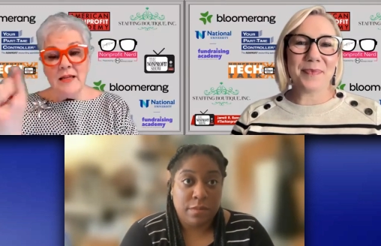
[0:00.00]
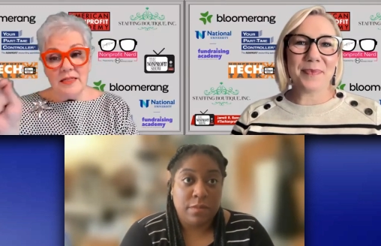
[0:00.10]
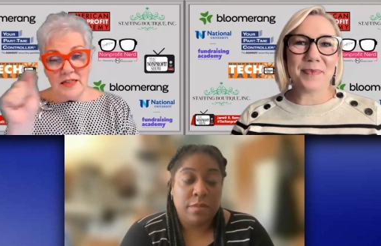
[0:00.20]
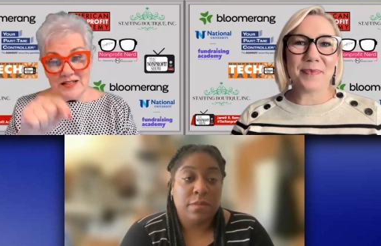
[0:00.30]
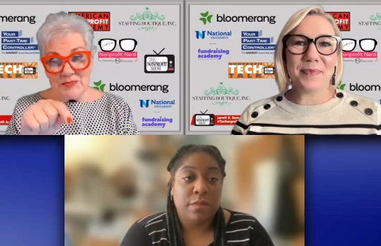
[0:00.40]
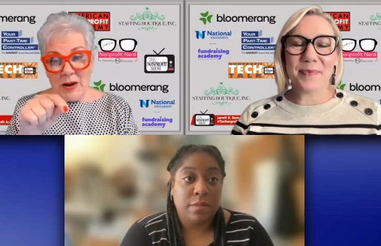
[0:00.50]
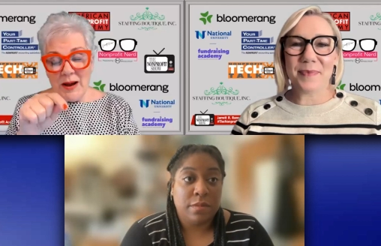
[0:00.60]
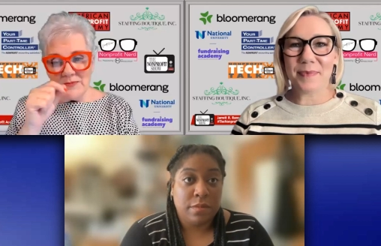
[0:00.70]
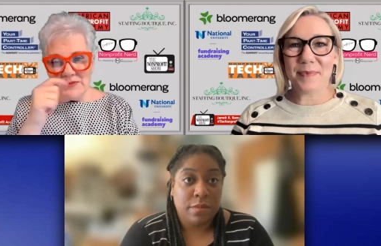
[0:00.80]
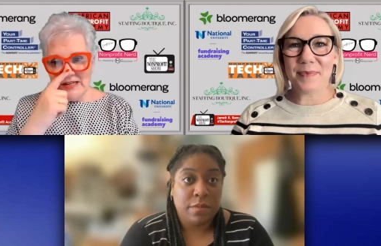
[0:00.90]
Speaker 1: that's
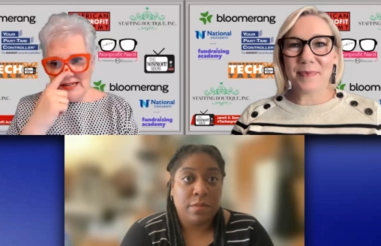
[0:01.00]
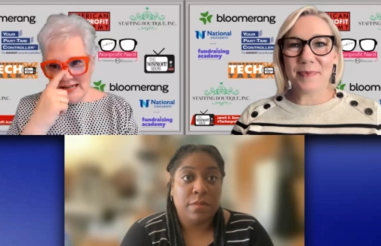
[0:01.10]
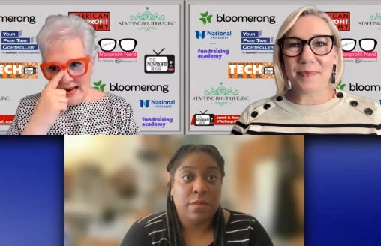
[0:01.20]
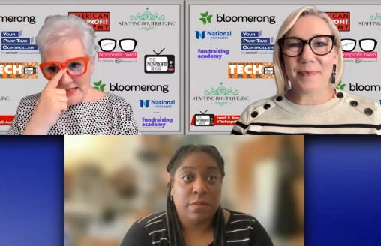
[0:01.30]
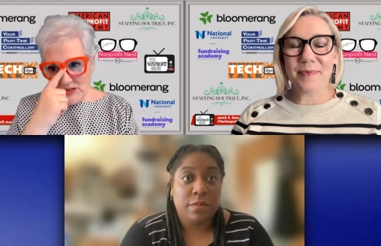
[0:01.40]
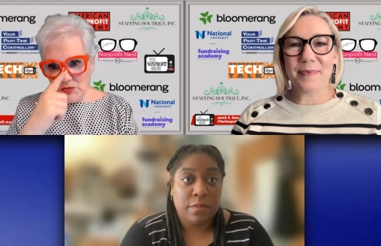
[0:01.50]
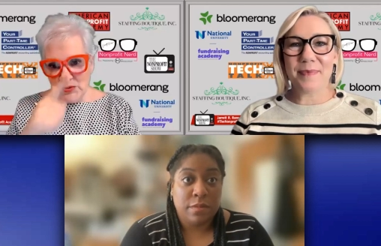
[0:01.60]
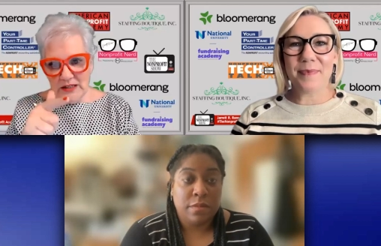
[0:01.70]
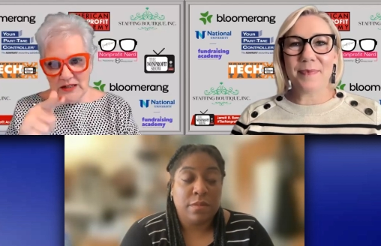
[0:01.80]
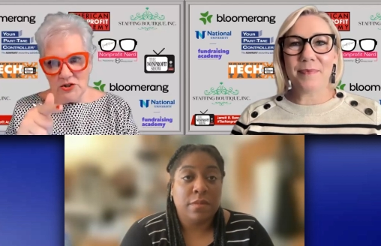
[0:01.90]
popped in and asked a
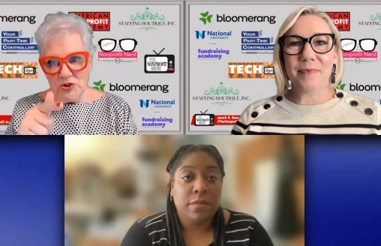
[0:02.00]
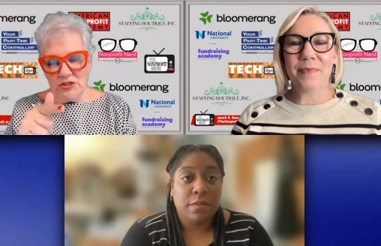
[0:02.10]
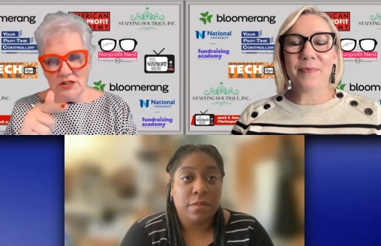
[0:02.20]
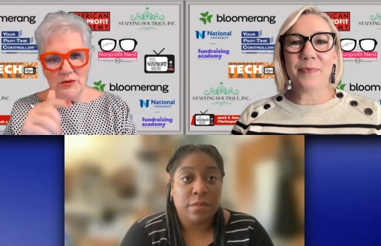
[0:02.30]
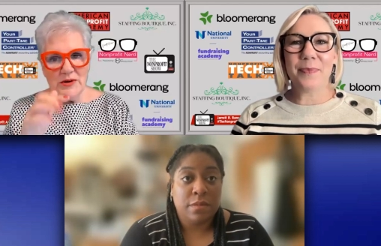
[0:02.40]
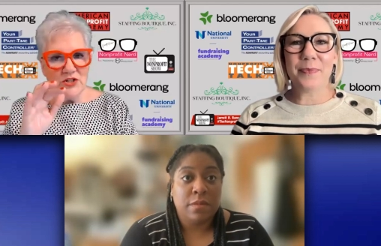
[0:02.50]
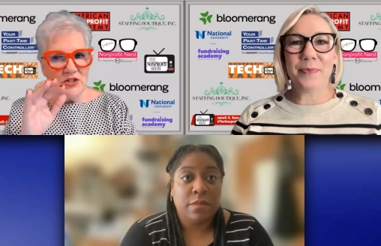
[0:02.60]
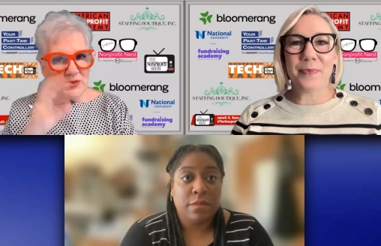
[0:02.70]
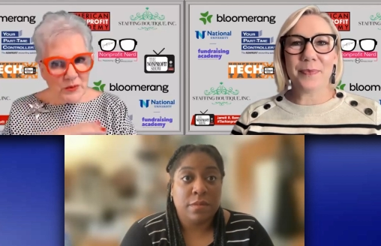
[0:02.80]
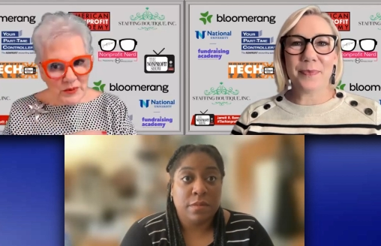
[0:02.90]
really interesting question.
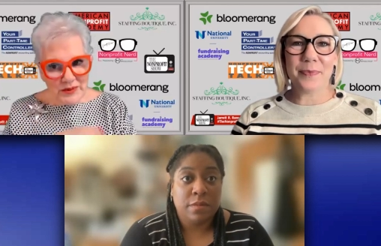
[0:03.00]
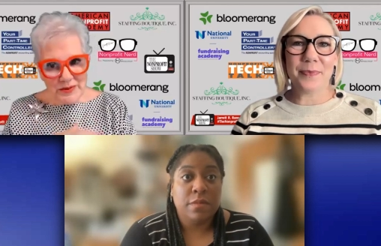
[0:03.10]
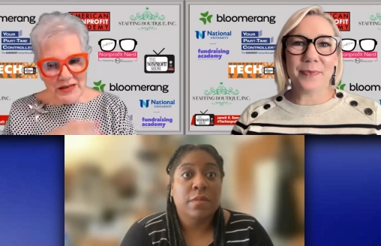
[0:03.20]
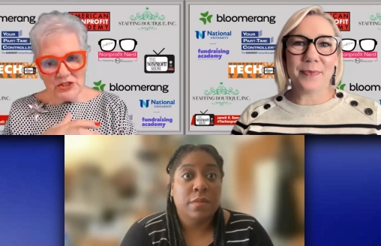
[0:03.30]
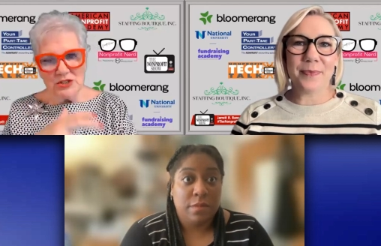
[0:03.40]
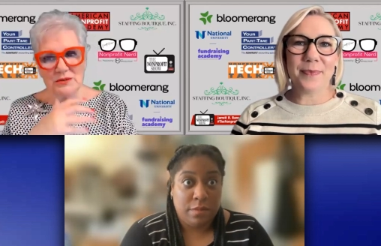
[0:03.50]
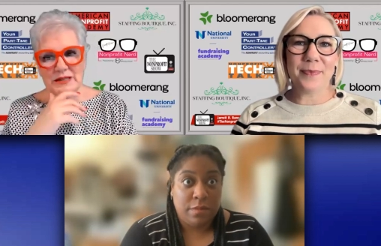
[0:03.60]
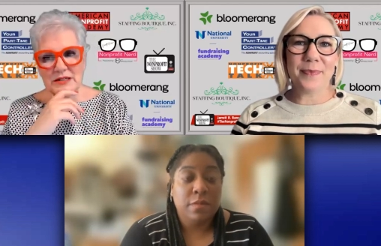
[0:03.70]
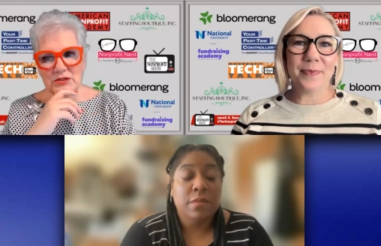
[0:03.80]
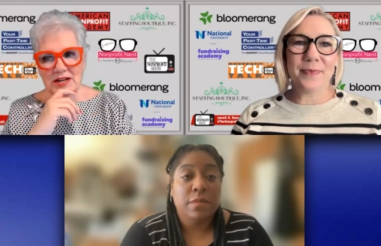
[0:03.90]
So I want to make sure we
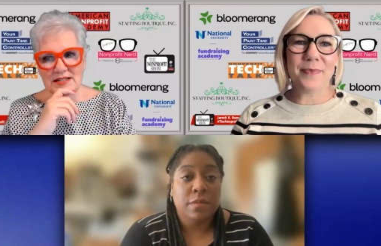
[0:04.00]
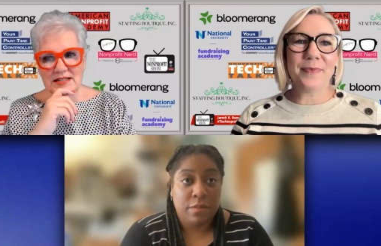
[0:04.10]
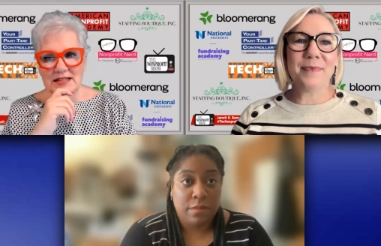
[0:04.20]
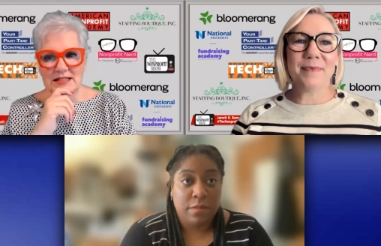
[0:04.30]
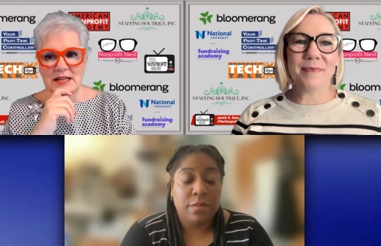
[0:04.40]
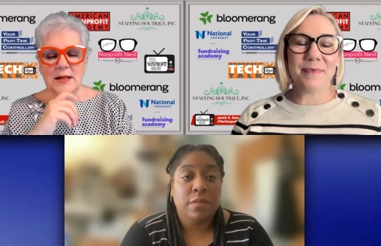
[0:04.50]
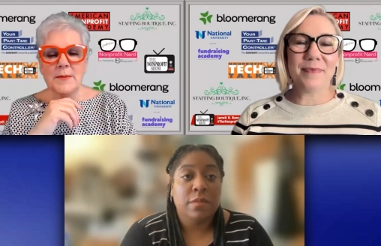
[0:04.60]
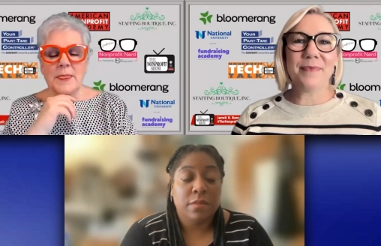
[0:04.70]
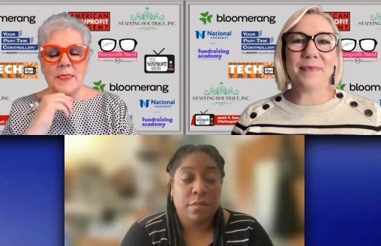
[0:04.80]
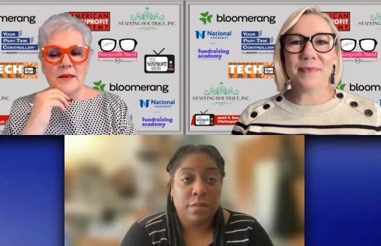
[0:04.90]
address this.
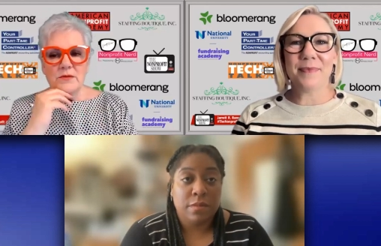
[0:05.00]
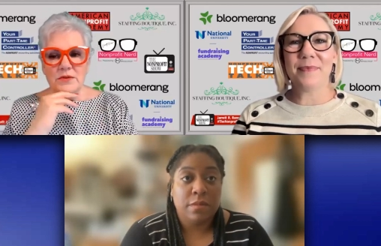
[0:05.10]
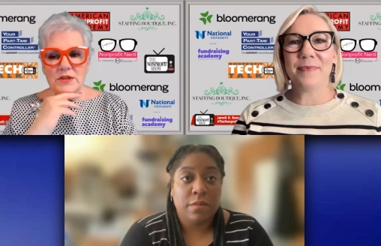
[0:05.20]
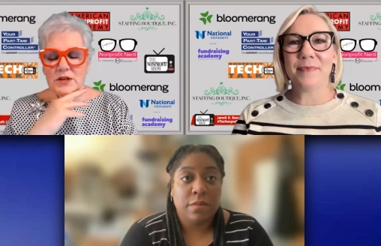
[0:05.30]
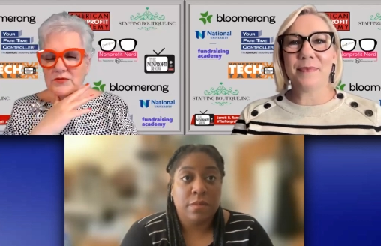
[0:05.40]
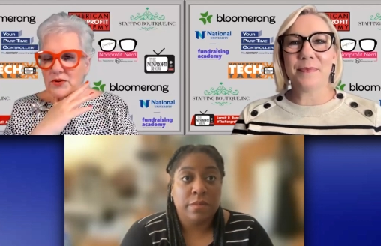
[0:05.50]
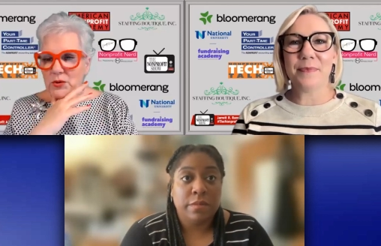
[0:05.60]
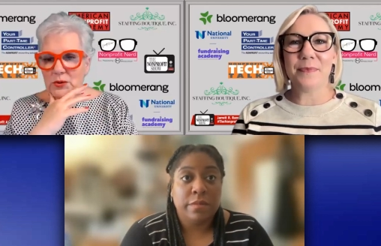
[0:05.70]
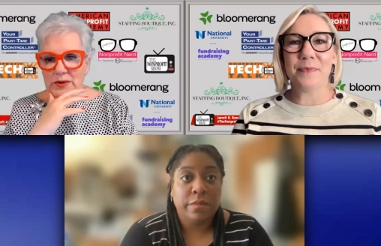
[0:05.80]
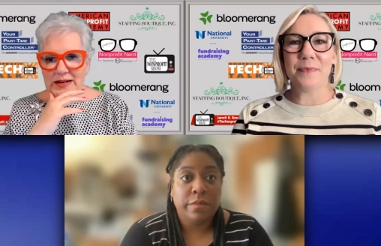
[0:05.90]
The
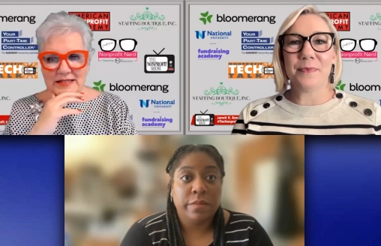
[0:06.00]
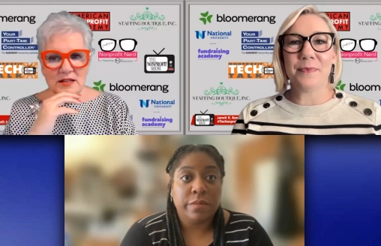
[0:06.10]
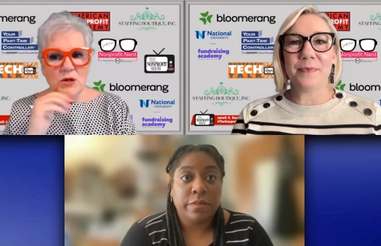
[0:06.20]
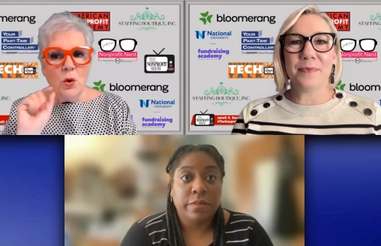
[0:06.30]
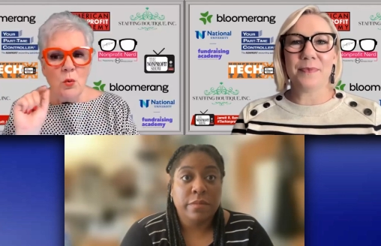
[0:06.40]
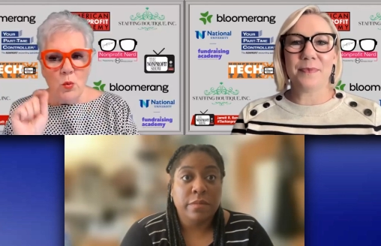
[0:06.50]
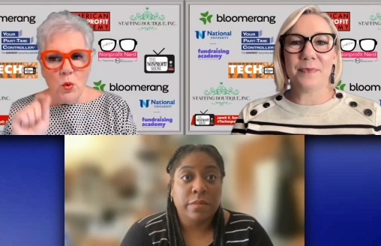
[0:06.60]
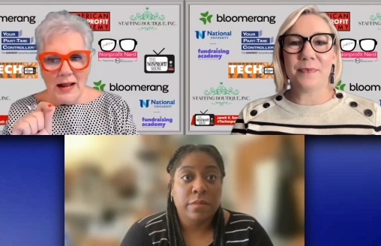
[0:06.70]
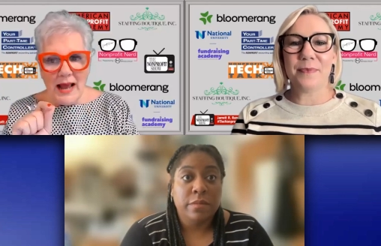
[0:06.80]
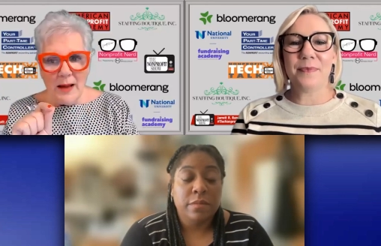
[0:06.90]
viewer writes in,
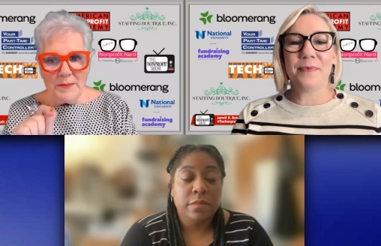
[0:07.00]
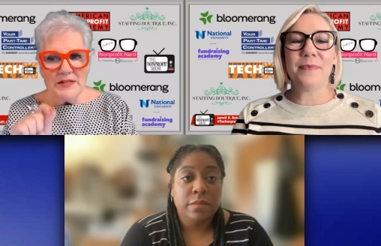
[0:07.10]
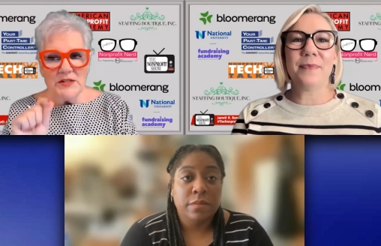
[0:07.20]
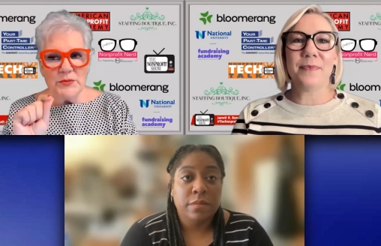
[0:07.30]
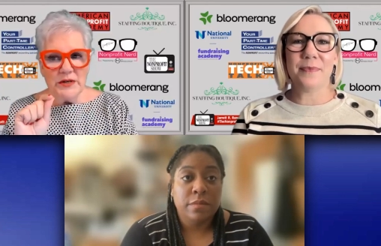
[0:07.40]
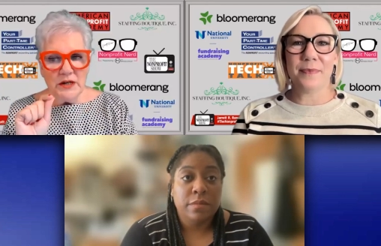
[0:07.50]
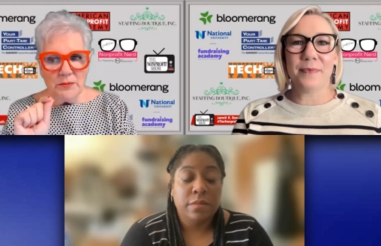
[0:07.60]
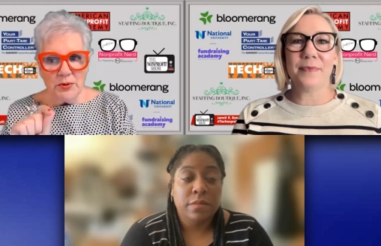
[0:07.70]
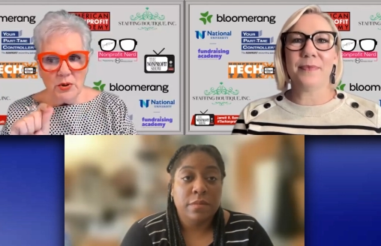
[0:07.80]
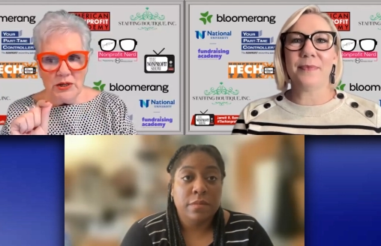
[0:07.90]
what happens when an
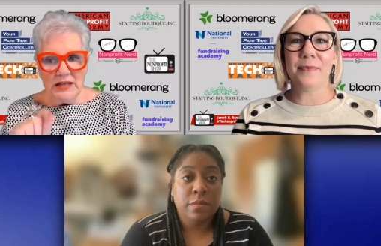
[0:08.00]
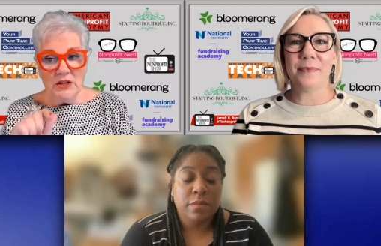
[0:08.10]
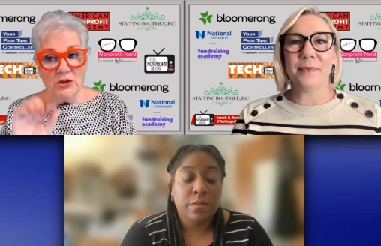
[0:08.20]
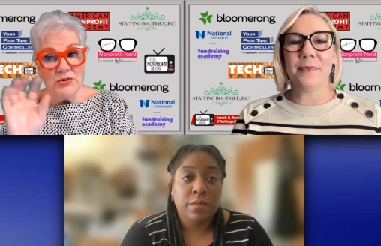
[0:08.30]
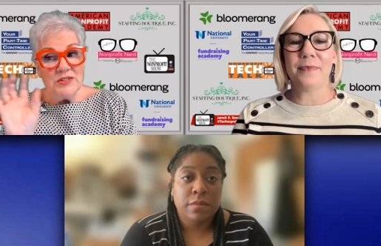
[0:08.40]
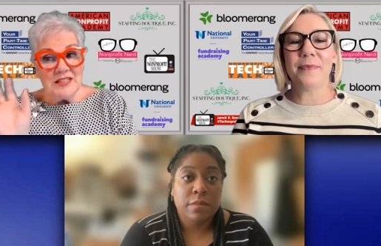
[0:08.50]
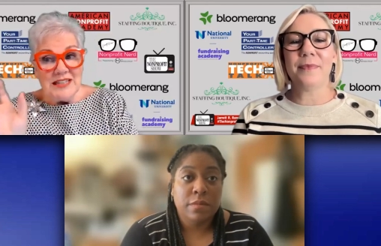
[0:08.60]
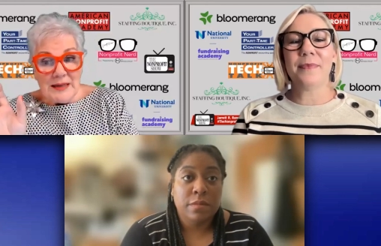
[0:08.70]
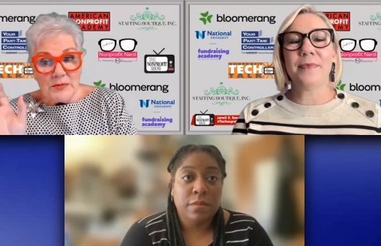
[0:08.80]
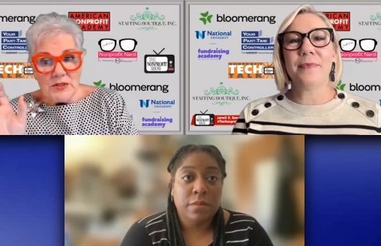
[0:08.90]
employee who
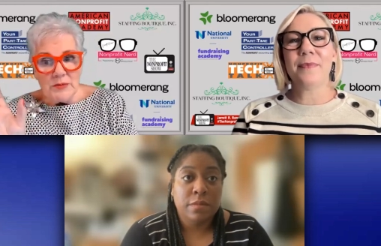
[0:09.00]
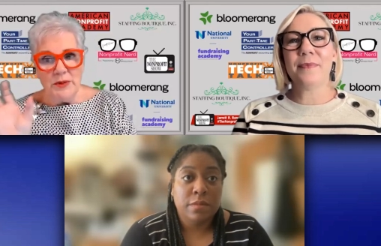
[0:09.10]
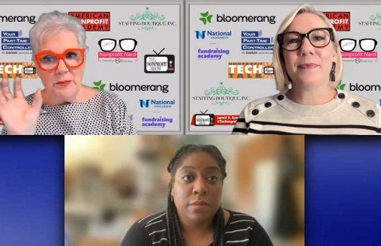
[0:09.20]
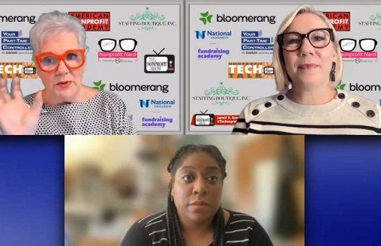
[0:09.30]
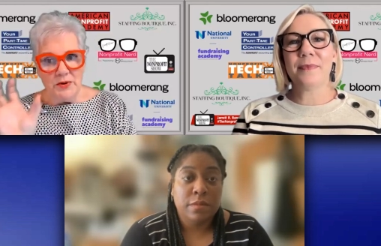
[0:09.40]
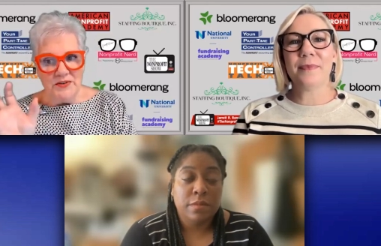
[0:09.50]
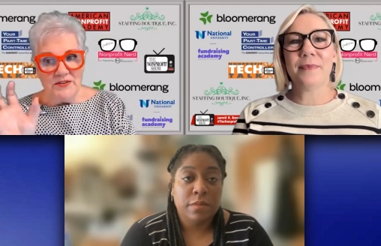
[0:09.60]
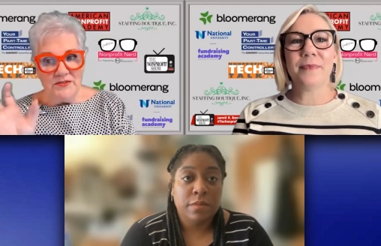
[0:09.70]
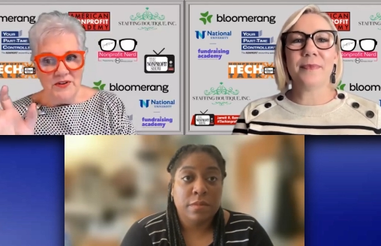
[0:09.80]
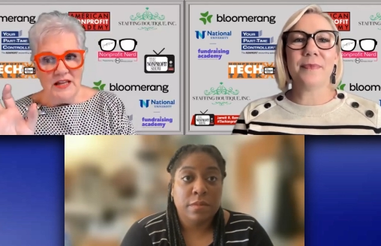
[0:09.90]
seemed to be a perfect
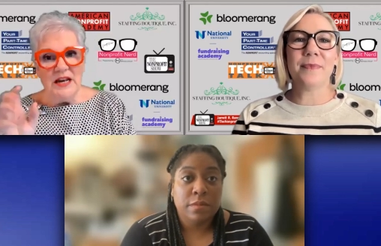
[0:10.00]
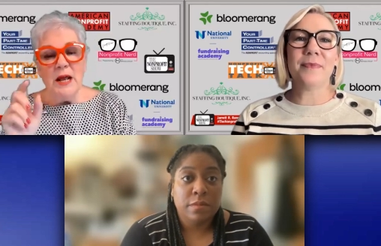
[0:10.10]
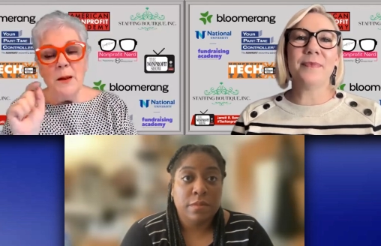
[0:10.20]
fit